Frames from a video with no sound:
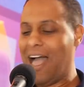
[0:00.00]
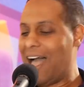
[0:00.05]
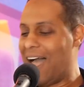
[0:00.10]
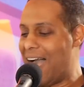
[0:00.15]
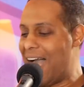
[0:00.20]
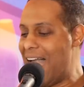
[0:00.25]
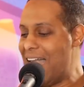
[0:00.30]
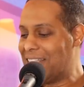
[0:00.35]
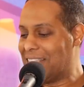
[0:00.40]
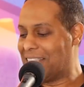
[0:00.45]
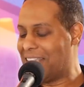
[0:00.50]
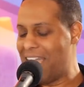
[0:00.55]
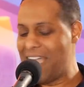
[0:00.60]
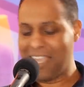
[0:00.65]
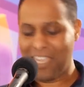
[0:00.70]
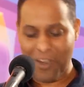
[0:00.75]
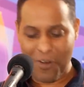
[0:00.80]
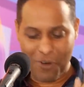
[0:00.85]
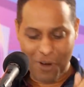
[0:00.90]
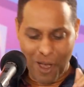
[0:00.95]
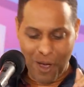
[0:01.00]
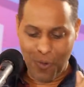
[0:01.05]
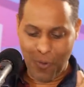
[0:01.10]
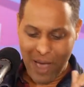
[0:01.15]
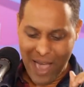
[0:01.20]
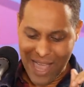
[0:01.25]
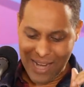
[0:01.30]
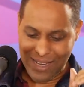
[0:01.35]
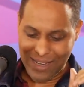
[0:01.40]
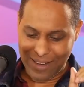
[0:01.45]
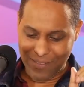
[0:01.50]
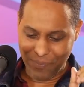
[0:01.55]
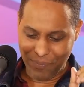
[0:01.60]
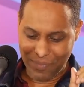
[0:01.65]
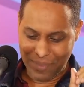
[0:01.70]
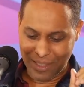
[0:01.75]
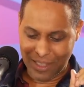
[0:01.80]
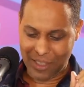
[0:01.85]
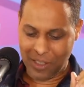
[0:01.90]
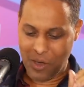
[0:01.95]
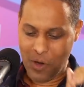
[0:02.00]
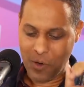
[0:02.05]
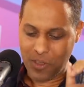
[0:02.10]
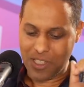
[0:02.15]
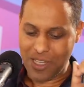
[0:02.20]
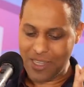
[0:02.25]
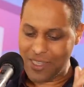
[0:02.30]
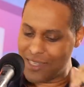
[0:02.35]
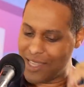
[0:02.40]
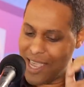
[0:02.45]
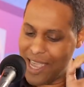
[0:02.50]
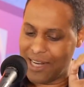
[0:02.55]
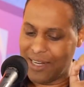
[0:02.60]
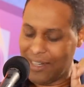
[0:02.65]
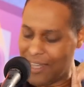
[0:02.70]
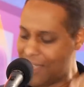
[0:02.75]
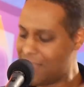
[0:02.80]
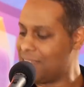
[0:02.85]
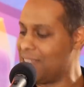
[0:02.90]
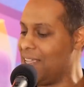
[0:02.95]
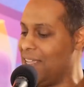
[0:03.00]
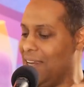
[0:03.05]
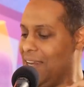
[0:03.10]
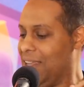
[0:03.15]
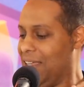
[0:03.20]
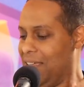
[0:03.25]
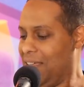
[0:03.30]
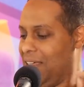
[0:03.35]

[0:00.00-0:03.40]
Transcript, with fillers: I think, you know what? Gucci said, listen,